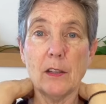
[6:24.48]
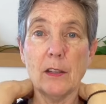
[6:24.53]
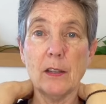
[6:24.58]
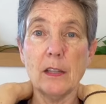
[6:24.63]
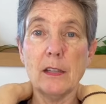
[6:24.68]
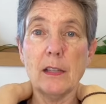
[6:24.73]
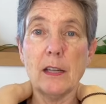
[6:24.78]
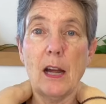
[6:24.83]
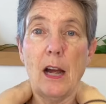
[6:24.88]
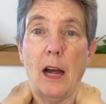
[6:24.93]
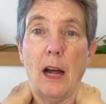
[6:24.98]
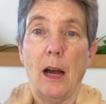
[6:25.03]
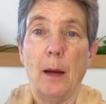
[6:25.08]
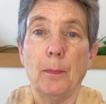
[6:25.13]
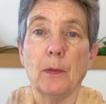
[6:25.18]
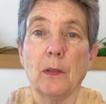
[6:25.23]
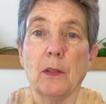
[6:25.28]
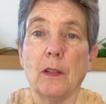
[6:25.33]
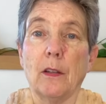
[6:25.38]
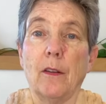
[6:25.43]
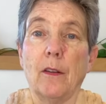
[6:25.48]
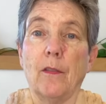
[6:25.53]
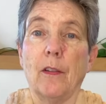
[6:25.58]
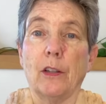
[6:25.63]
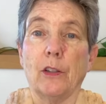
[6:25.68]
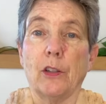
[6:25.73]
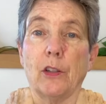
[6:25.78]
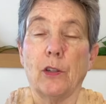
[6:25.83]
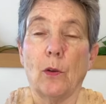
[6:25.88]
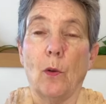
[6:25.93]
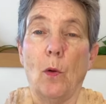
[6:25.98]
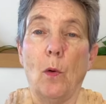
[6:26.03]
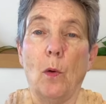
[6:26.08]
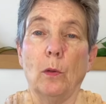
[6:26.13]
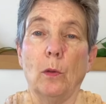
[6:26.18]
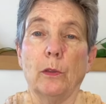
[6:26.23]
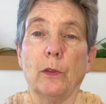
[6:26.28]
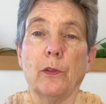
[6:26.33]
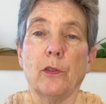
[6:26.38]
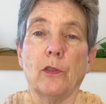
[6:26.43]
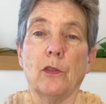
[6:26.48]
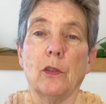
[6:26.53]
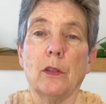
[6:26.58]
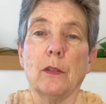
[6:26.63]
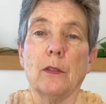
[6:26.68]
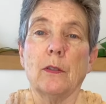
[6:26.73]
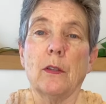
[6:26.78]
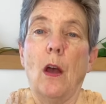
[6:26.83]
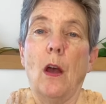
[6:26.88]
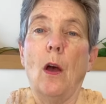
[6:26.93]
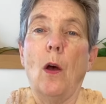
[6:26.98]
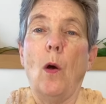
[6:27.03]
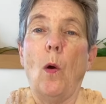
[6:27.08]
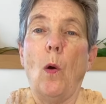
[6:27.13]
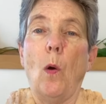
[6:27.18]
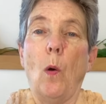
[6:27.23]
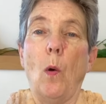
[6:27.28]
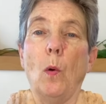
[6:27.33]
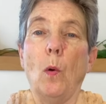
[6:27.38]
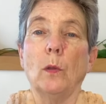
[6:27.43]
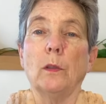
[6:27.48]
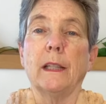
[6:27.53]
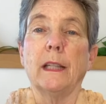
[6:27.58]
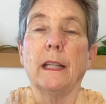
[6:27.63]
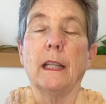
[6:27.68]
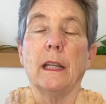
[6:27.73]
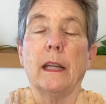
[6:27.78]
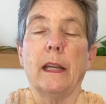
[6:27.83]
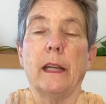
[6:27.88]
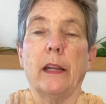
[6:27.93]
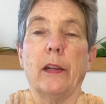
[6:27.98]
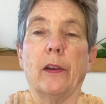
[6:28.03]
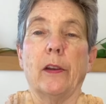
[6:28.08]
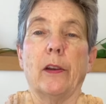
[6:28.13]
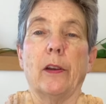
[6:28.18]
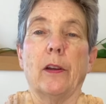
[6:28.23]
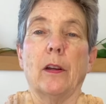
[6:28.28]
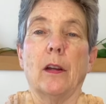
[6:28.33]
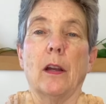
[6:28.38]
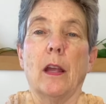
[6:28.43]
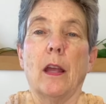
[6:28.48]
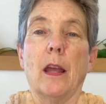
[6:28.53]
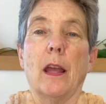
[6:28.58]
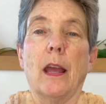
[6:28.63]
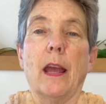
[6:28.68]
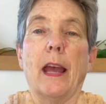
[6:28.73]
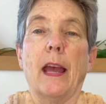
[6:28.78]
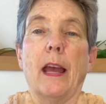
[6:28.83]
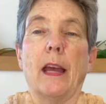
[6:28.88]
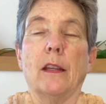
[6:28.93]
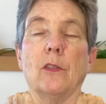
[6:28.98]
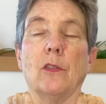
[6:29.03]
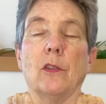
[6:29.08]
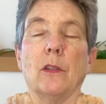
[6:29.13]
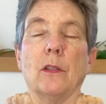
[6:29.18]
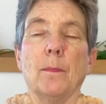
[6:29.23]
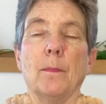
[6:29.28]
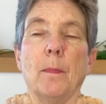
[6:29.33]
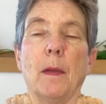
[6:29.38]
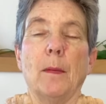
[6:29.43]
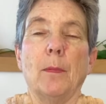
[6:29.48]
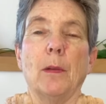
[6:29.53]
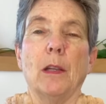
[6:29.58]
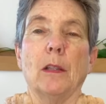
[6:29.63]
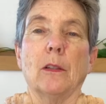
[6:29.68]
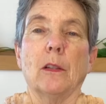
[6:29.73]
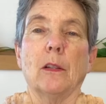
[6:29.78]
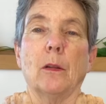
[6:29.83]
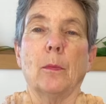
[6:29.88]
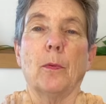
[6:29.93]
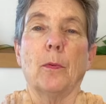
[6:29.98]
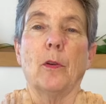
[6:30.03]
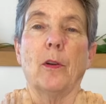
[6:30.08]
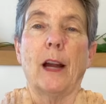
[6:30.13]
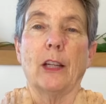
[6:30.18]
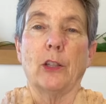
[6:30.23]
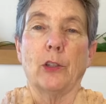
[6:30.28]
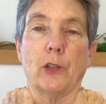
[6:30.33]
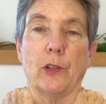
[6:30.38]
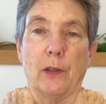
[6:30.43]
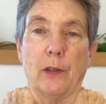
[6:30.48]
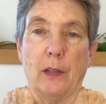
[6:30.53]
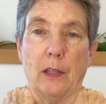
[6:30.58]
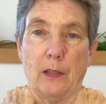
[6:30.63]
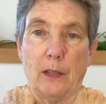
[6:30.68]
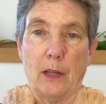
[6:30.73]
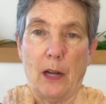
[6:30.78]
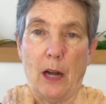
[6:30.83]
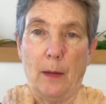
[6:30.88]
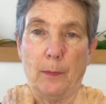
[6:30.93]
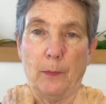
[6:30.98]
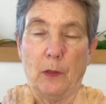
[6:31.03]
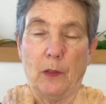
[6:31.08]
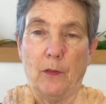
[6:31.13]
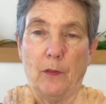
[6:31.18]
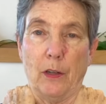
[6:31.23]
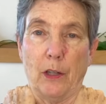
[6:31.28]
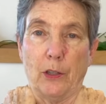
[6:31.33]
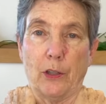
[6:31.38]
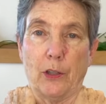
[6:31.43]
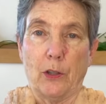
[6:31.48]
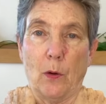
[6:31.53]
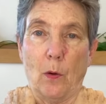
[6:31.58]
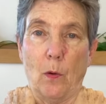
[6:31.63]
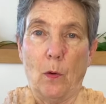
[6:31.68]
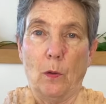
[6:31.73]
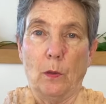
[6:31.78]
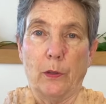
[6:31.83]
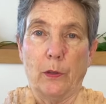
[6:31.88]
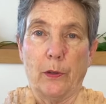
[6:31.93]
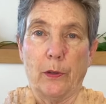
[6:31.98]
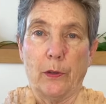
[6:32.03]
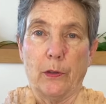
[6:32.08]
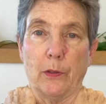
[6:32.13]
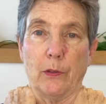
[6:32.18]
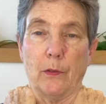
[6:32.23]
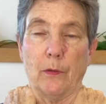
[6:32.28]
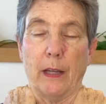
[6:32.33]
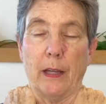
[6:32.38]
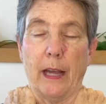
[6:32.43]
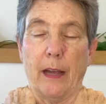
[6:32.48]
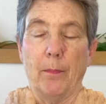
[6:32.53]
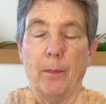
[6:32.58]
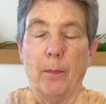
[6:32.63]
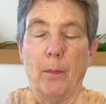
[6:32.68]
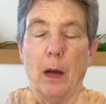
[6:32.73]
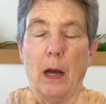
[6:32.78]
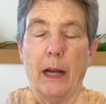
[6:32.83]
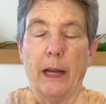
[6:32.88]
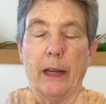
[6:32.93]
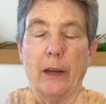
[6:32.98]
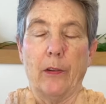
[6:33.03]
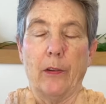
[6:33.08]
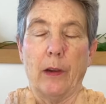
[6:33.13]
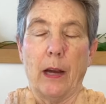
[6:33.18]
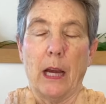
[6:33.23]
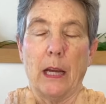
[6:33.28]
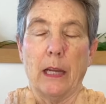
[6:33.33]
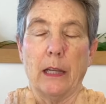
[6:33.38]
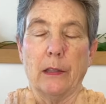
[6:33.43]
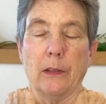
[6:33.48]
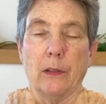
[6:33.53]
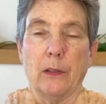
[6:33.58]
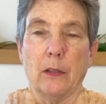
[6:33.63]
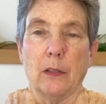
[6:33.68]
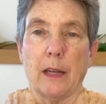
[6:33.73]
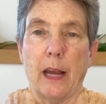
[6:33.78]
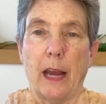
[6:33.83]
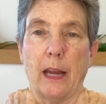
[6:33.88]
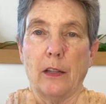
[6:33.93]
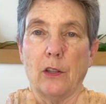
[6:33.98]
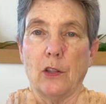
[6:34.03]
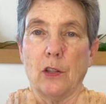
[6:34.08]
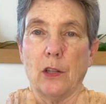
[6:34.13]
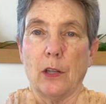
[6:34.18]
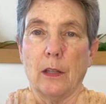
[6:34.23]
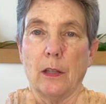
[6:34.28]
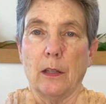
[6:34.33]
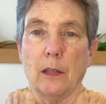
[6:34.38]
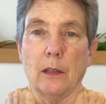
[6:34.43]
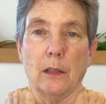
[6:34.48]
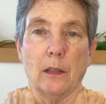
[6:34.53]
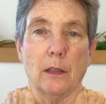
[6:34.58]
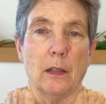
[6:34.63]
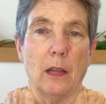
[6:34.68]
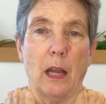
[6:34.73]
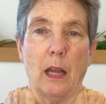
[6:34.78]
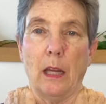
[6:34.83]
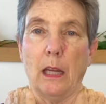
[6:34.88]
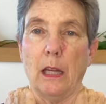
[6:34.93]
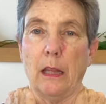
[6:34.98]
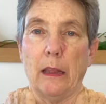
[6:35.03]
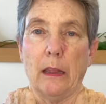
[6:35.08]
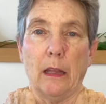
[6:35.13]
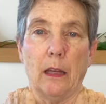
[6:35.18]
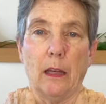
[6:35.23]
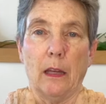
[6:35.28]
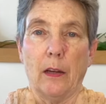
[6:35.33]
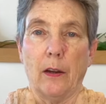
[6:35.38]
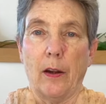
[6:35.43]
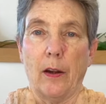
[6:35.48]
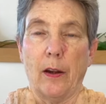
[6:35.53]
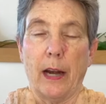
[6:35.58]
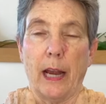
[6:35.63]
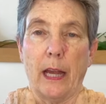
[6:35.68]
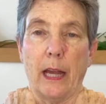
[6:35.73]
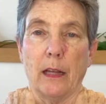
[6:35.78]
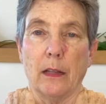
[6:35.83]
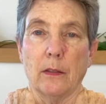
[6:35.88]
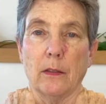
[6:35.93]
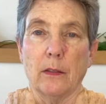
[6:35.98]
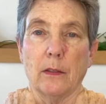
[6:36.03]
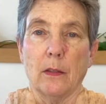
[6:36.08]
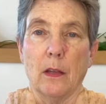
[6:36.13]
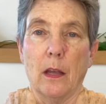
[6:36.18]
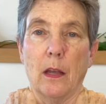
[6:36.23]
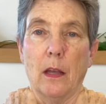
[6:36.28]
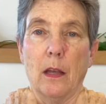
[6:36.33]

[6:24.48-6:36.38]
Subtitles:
to the tops of our shoulders, just holding here, and just maybe a little pressure in the tops of our shoulders. We have migraines, tension, anything in our heads,